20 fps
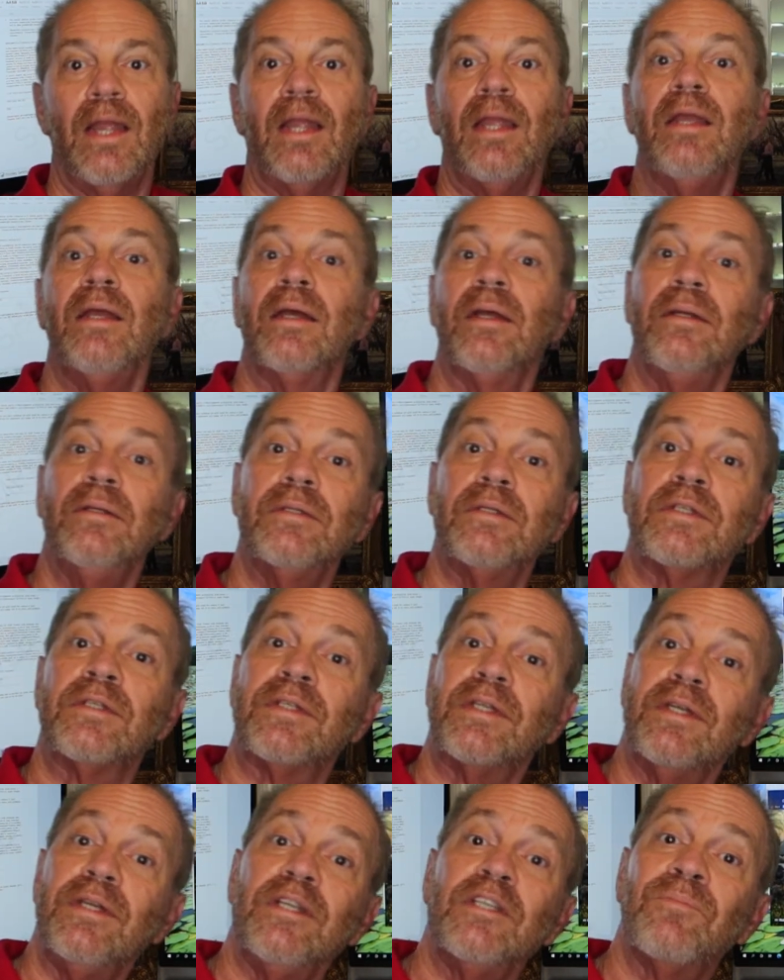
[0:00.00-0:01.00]
And
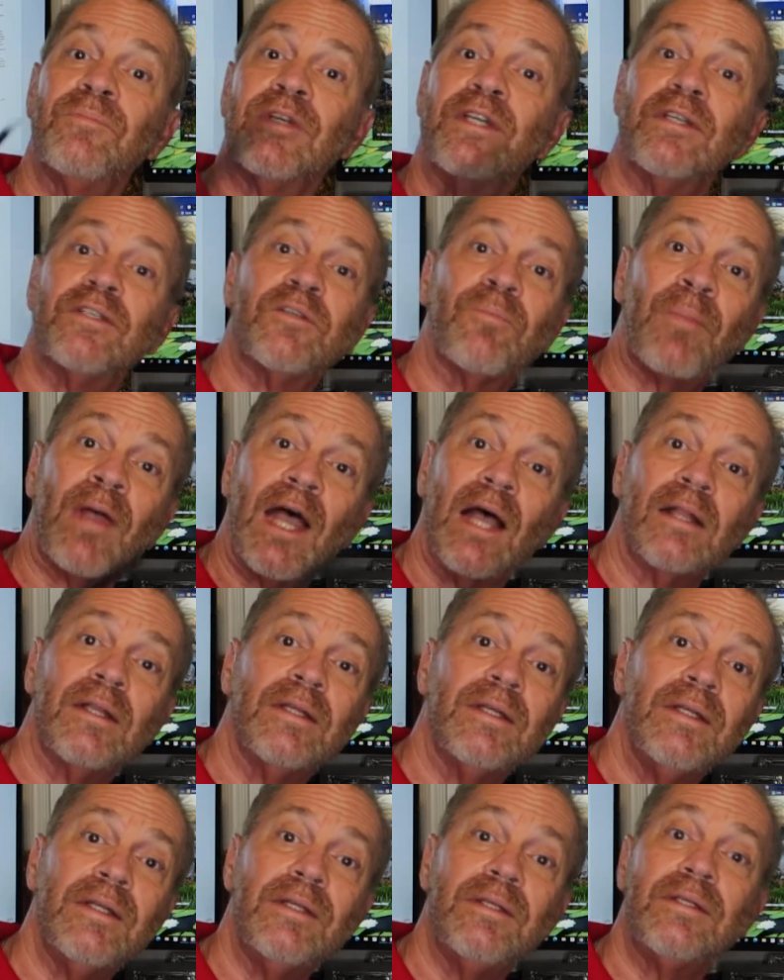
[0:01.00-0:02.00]
cities,
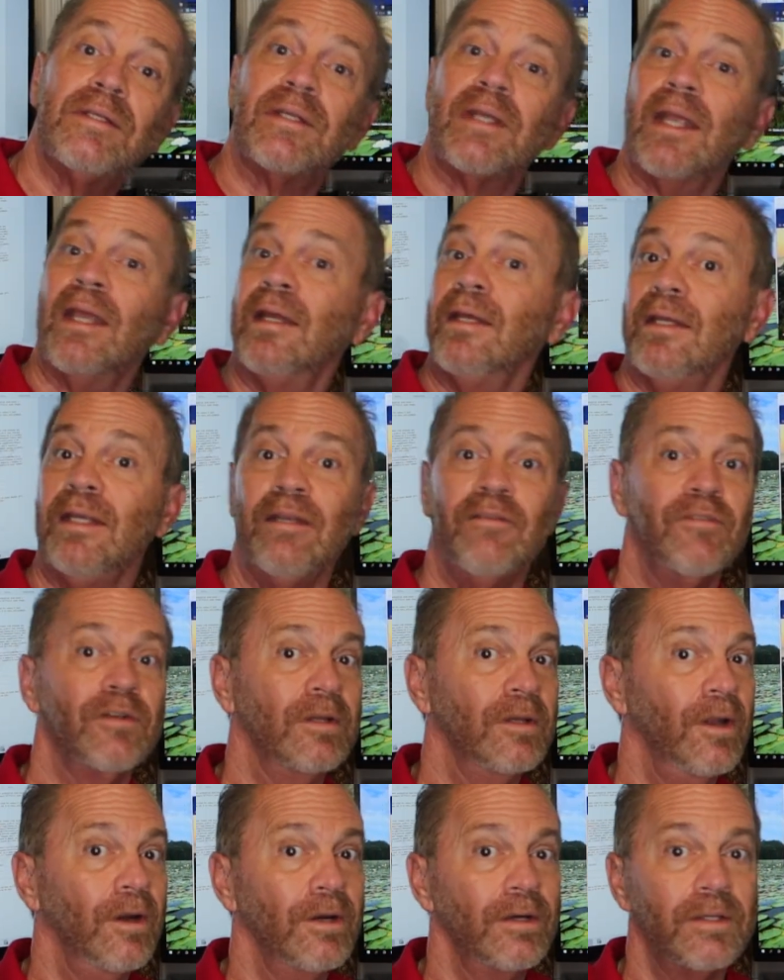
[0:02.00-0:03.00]
municipalities, and
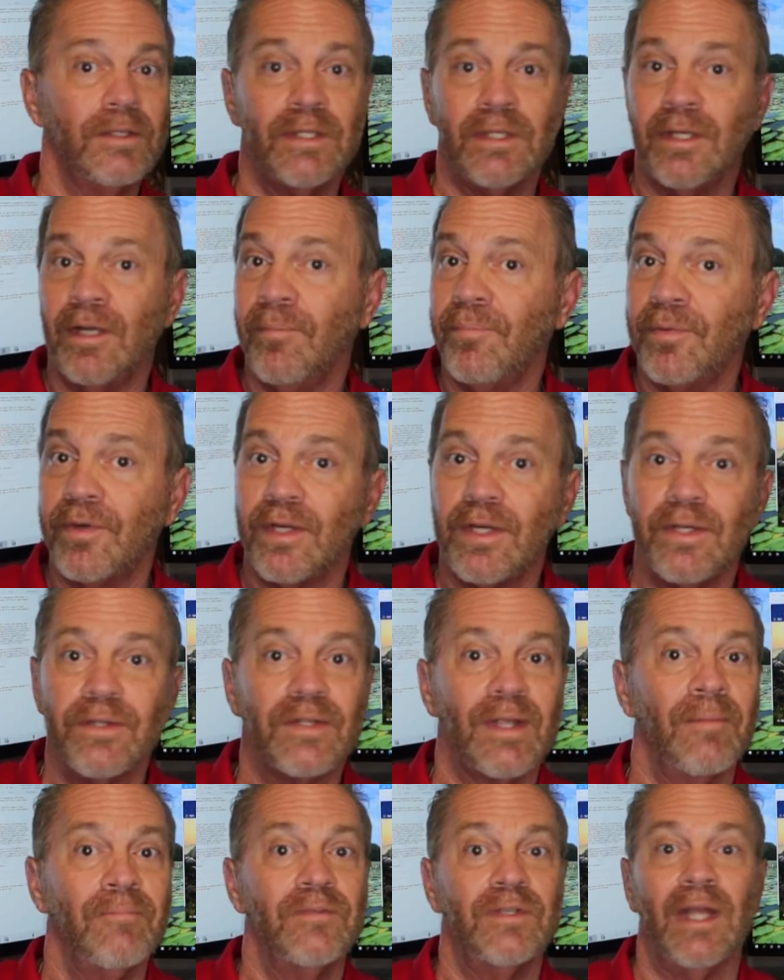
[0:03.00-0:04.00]
even large
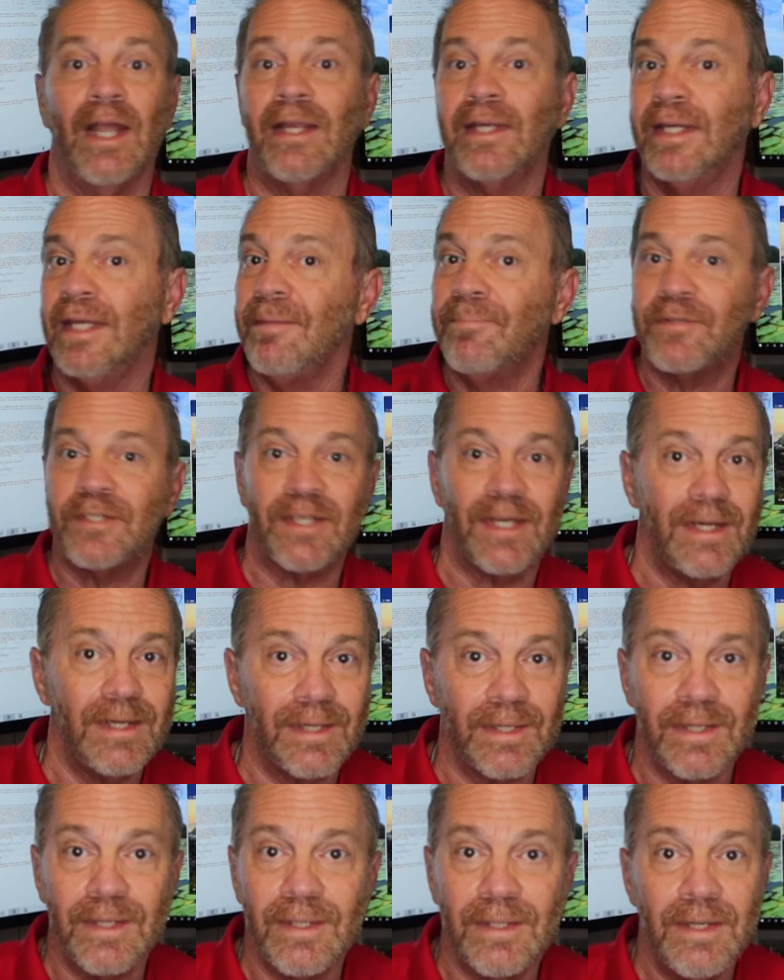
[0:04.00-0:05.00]
companies, I keep
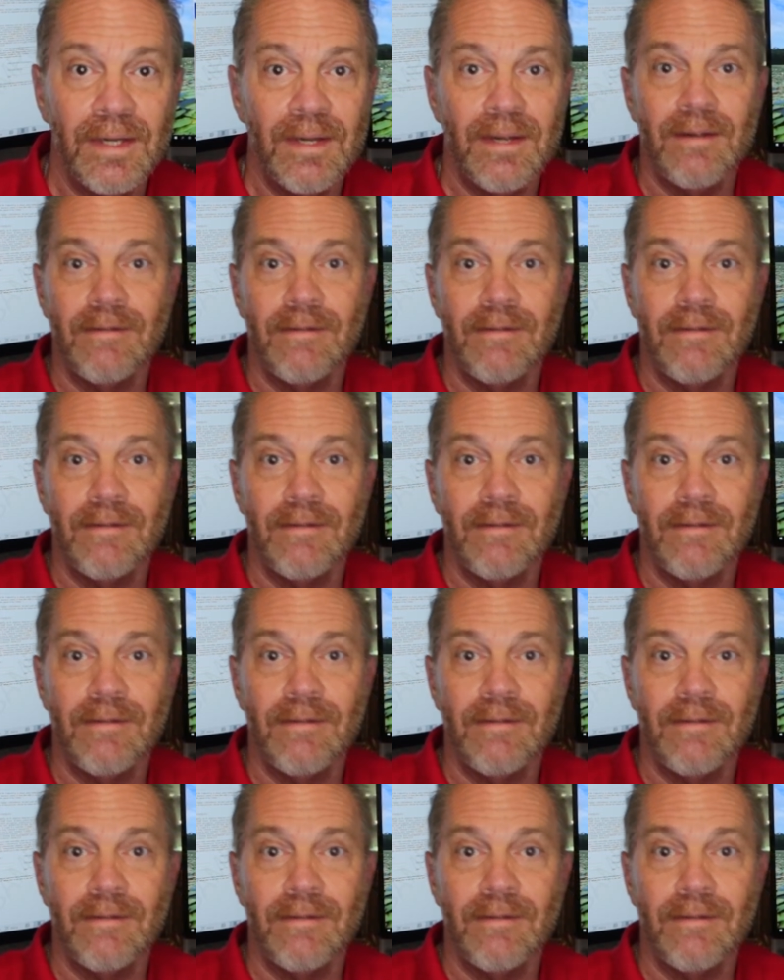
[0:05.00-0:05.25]
saying it,